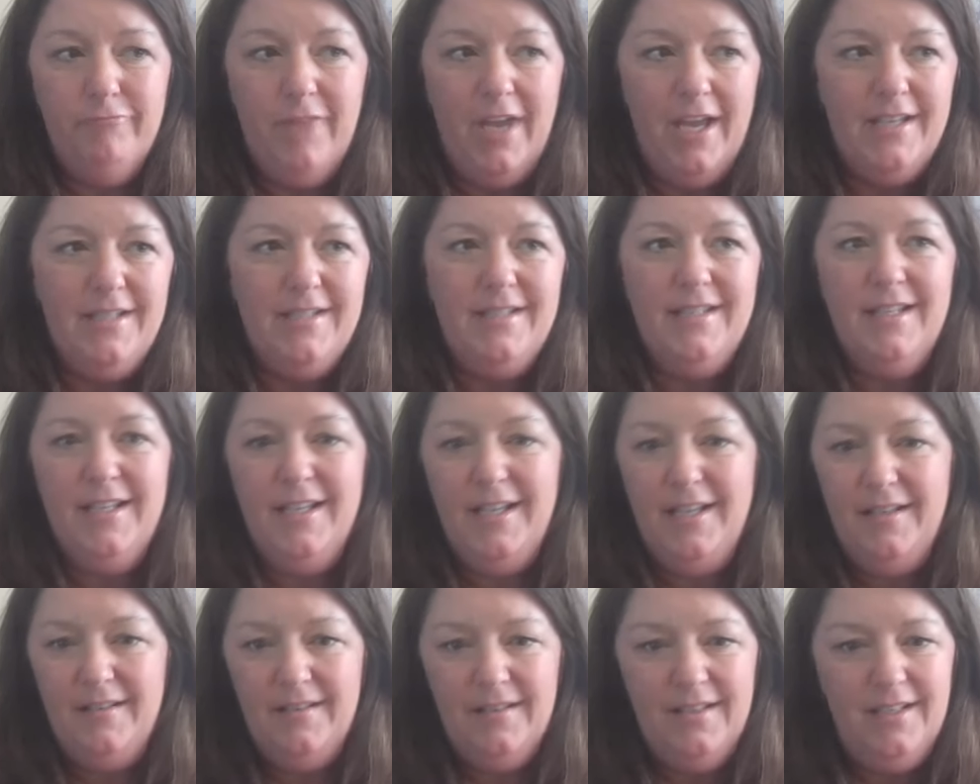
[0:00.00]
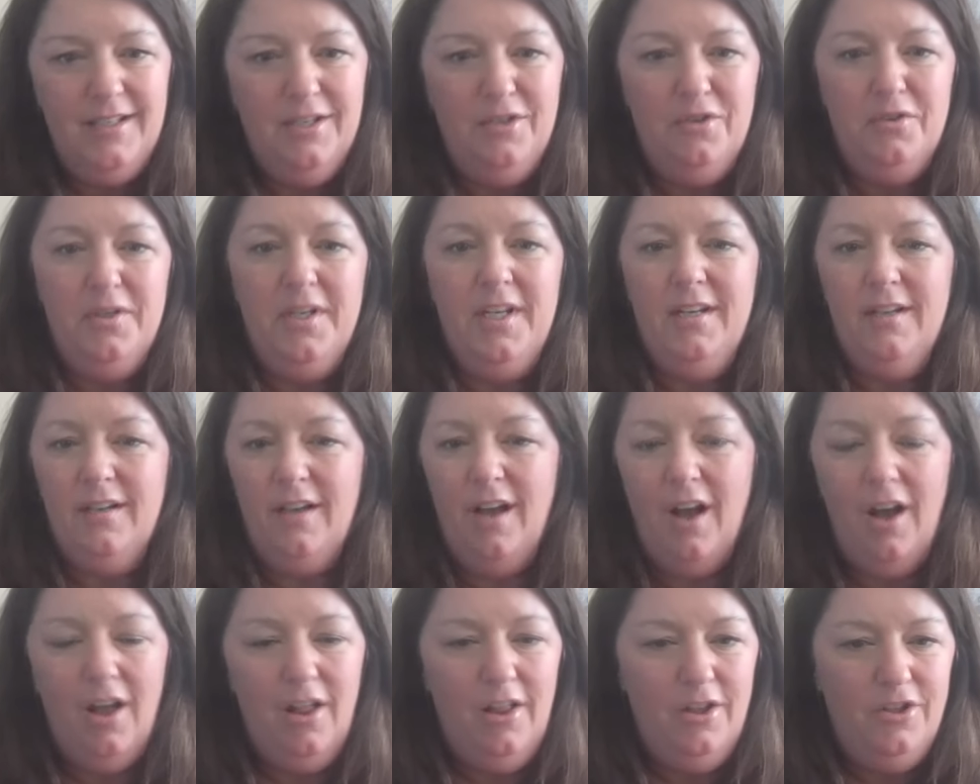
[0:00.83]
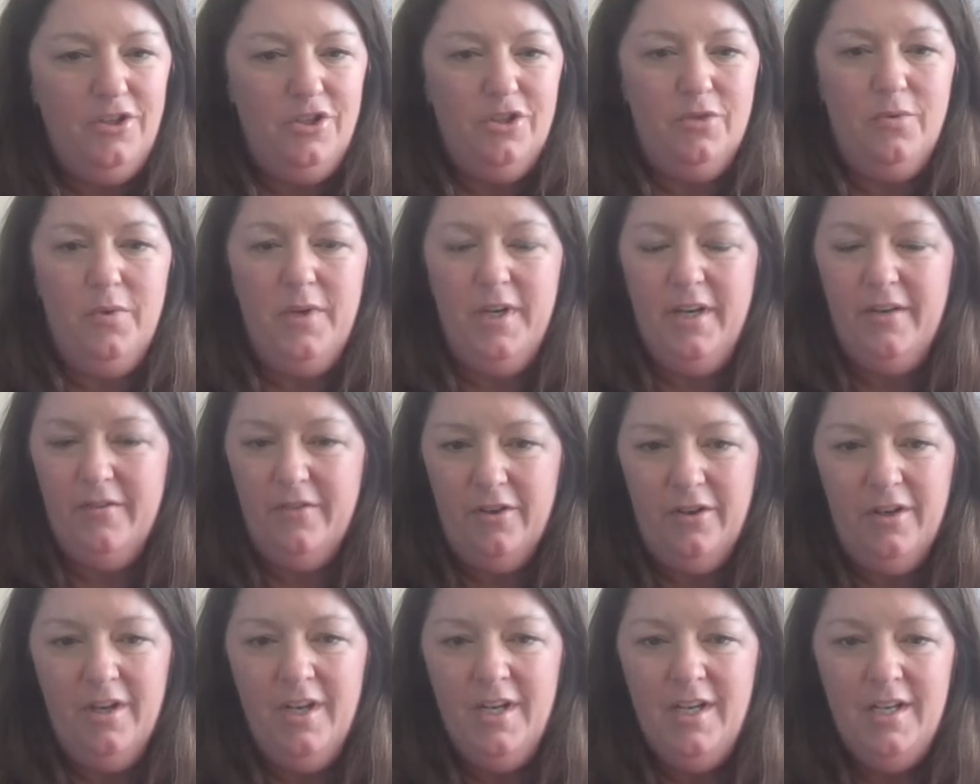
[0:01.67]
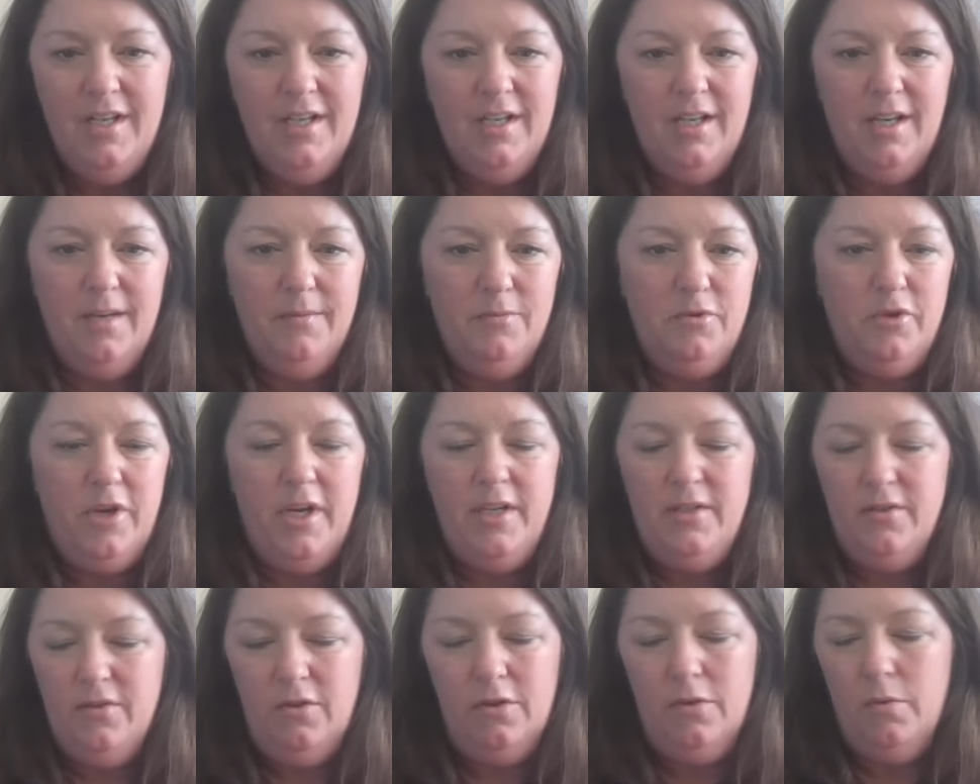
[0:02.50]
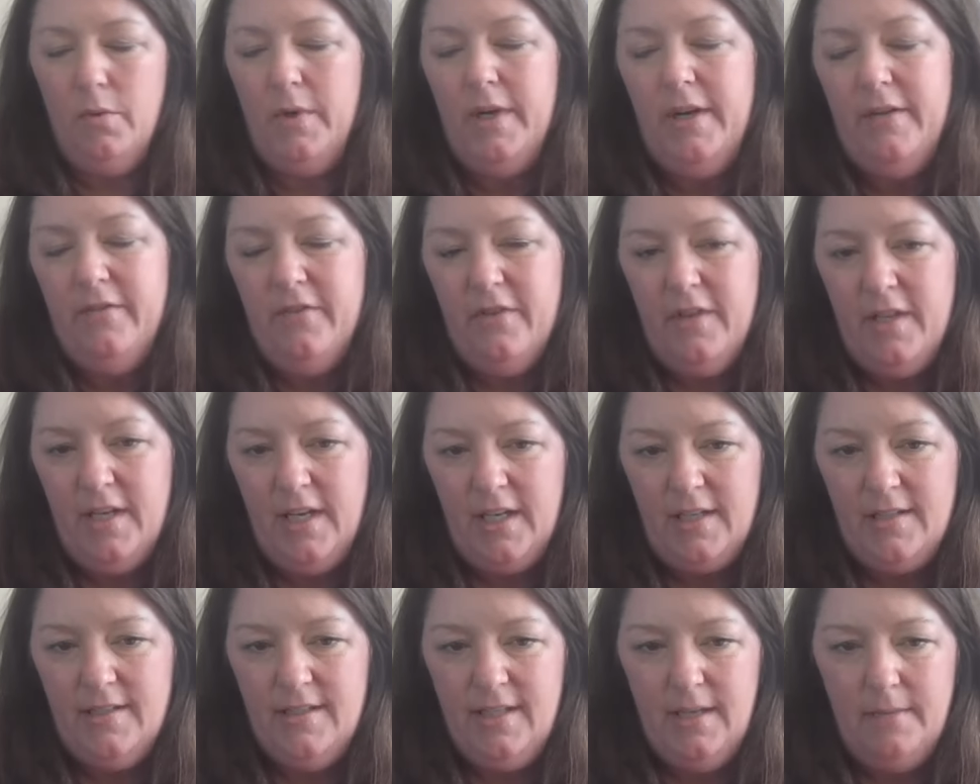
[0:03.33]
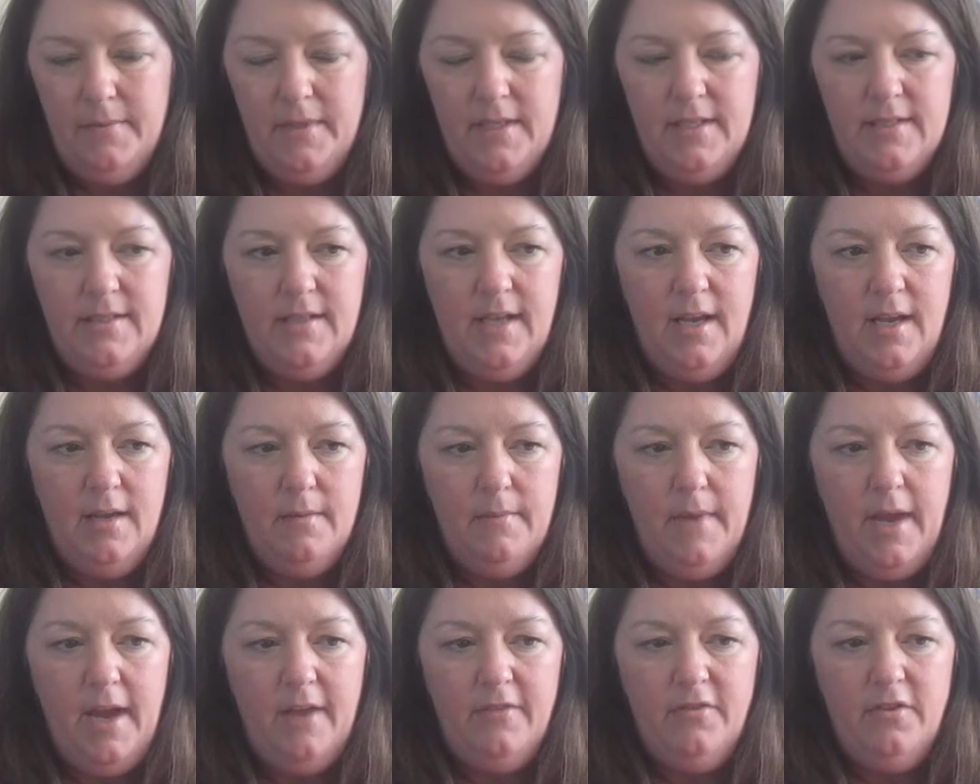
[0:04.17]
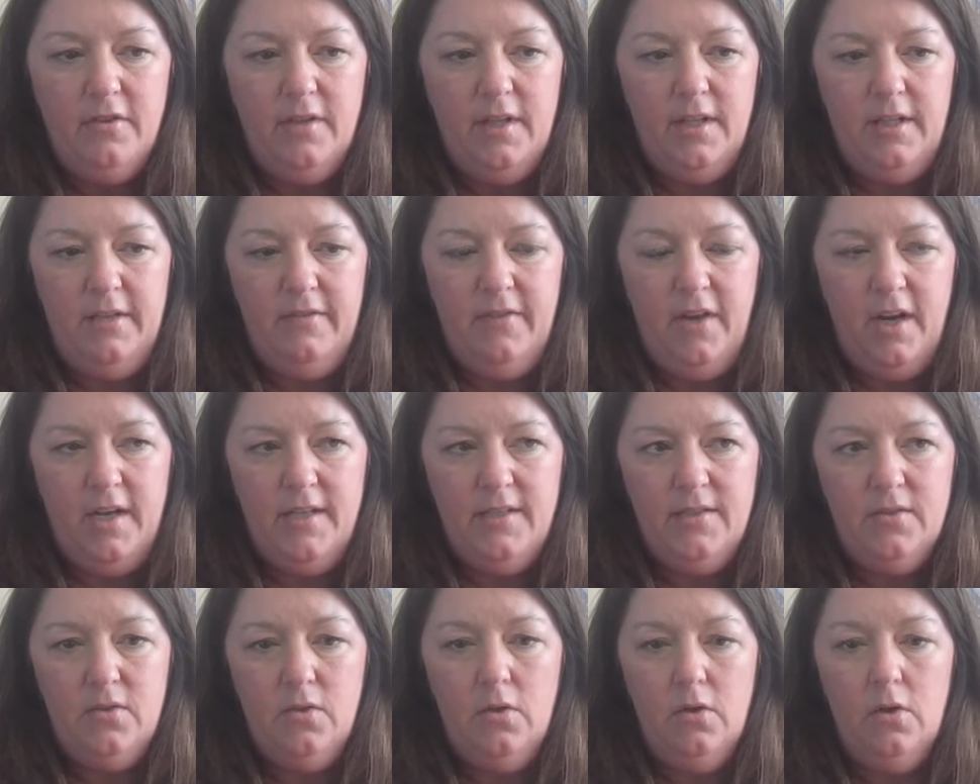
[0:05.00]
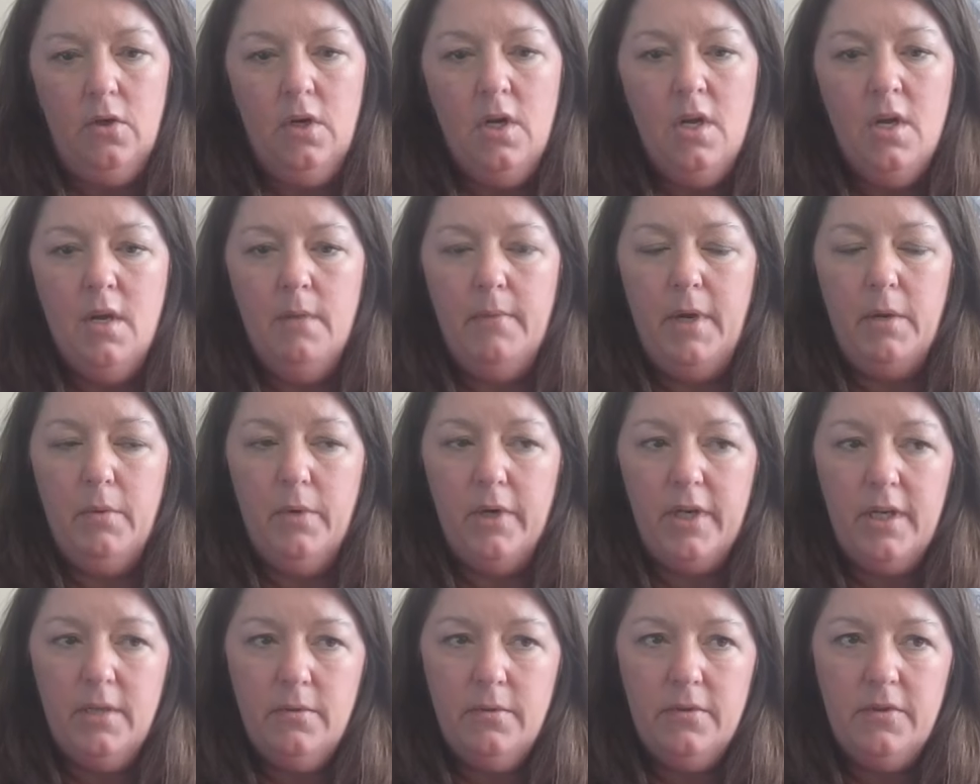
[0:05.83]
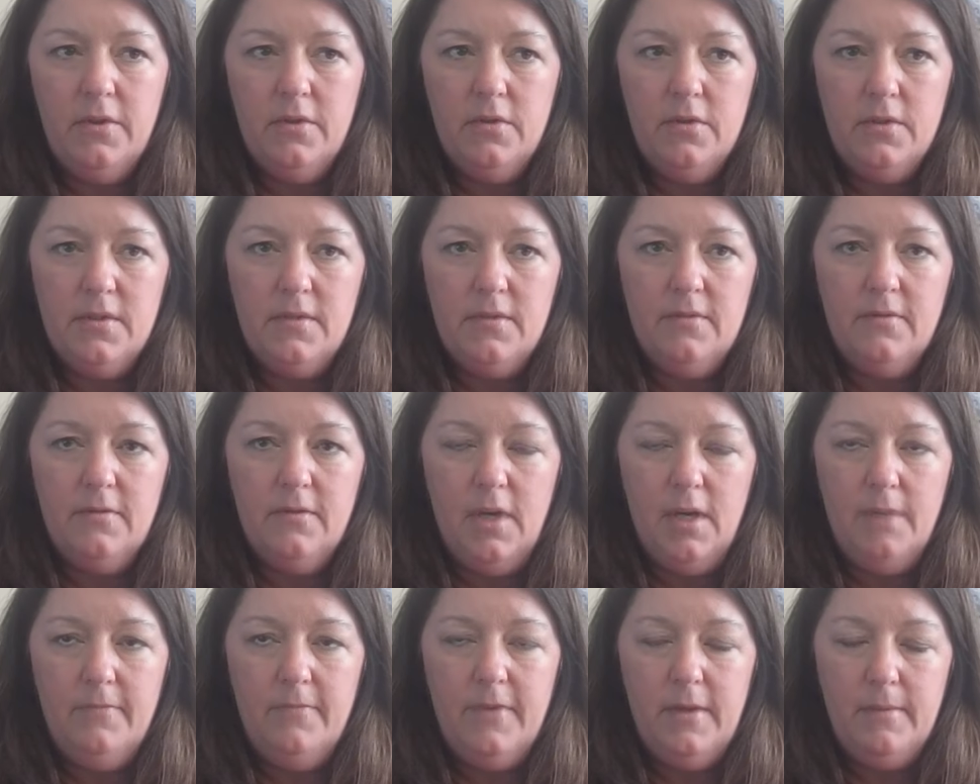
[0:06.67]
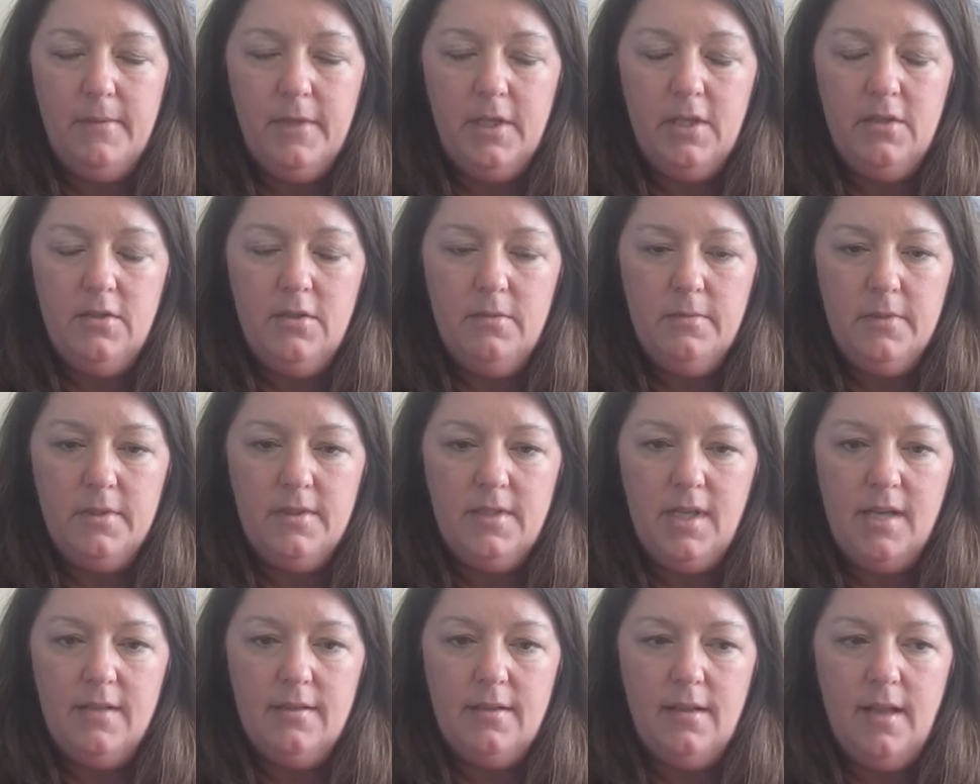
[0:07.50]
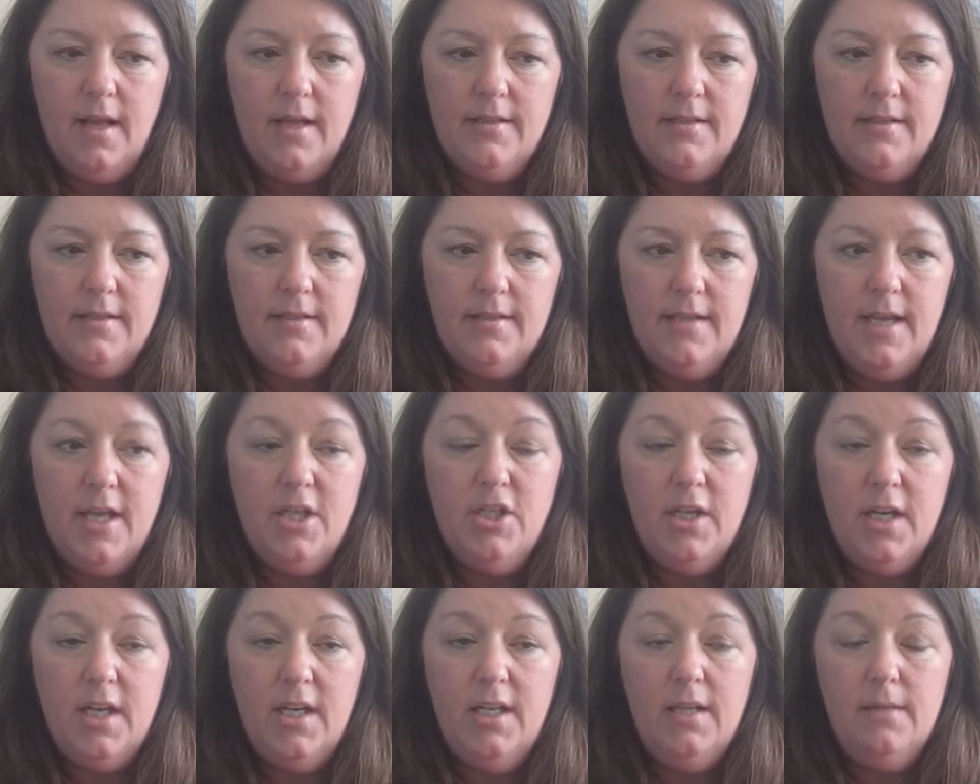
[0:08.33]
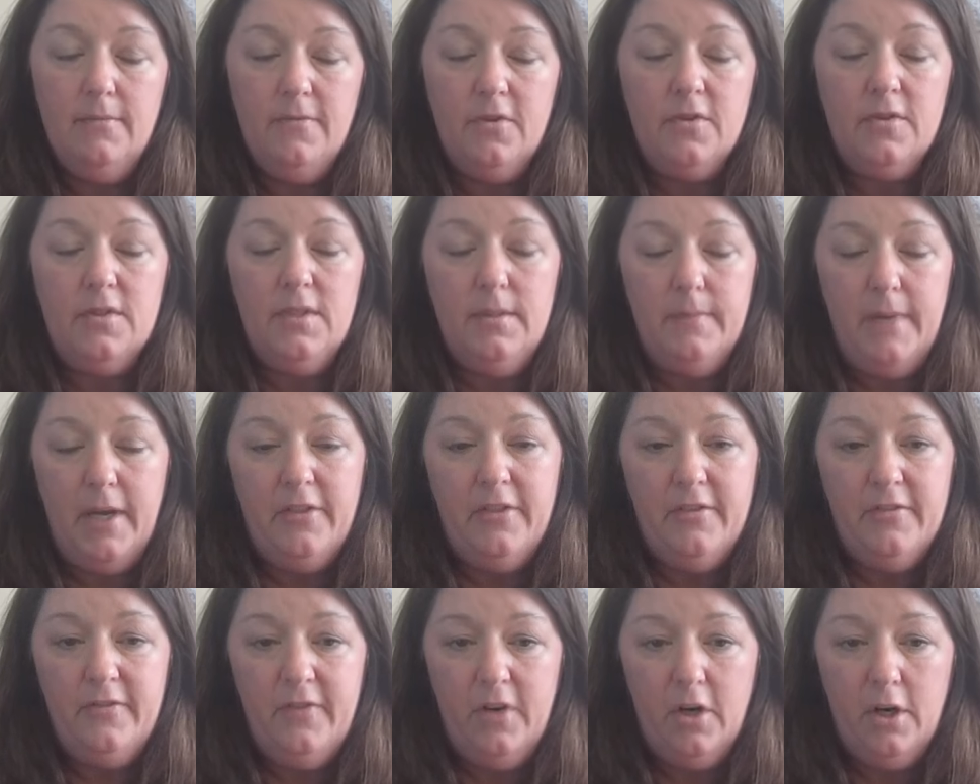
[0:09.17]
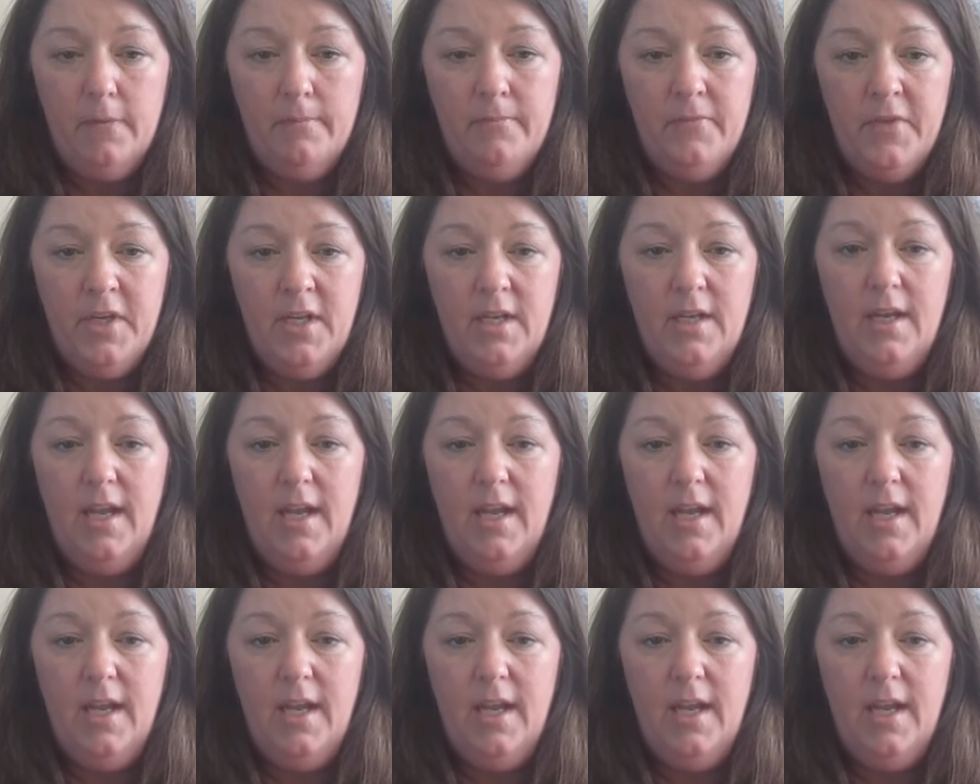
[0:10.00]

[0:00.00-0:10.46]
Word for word: as they, you know, get into college or whatever um, trade school or whatever the next step is after they leave high school by working with those um, family and consumer science classes, educating them first about the farm